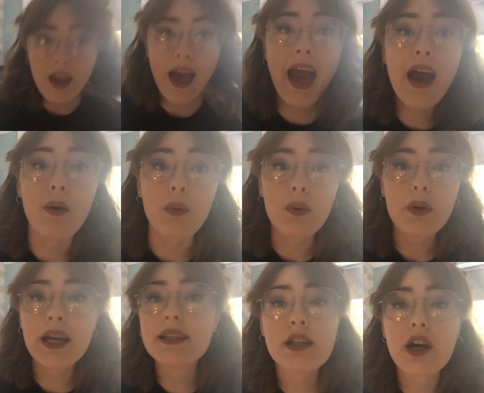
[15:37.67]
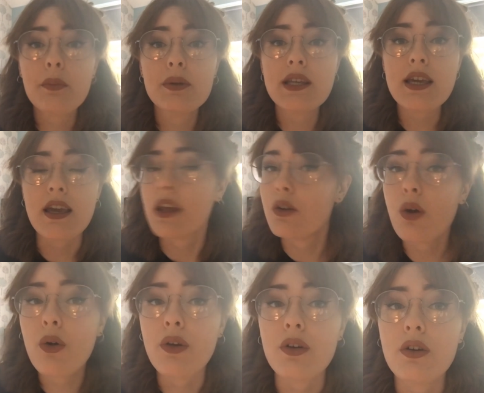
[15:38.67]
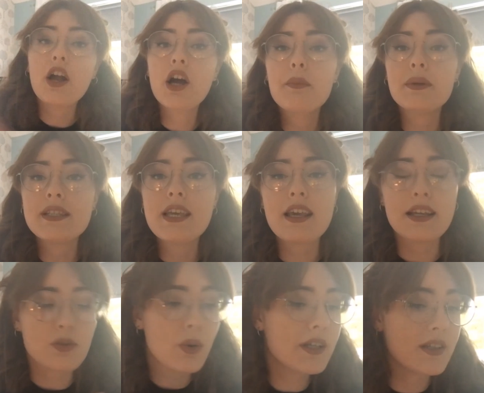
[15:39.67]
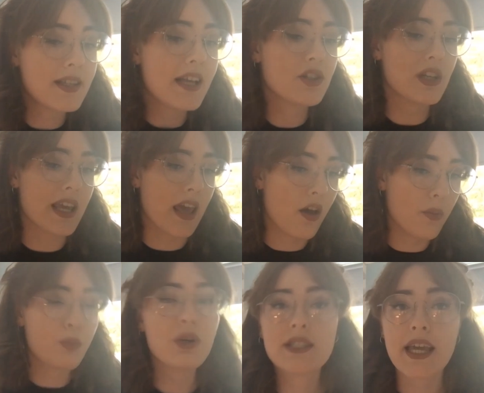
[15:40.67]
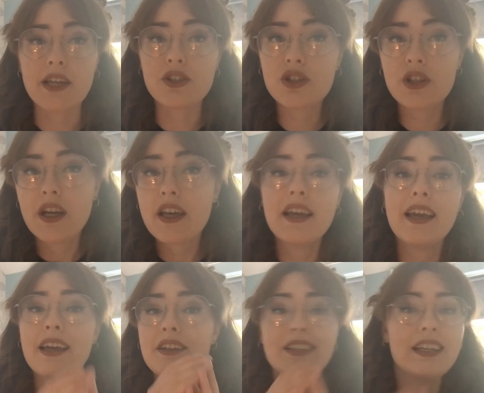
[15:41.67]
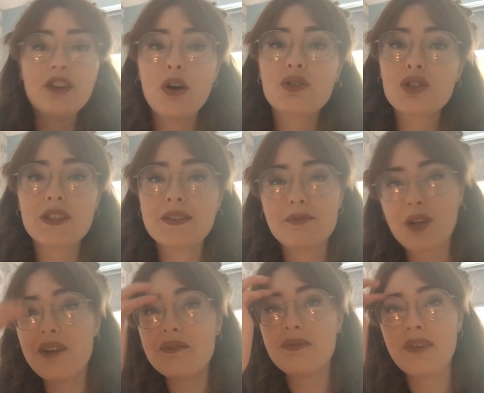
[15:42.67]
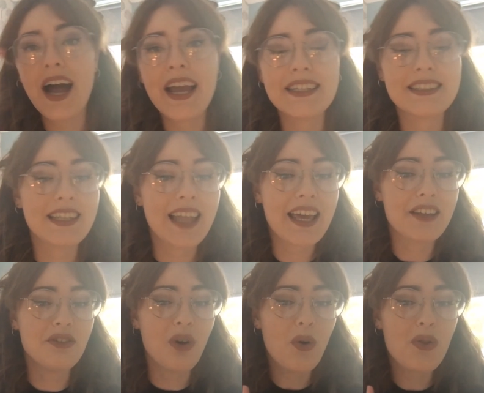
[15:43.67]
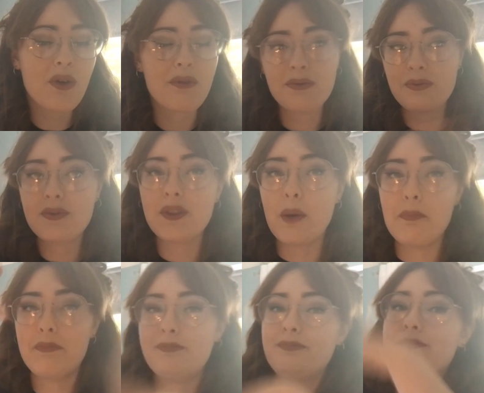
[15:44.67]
how is a cup of tea northern? A cup of tea is quintessentially British, not just confined to like north of the...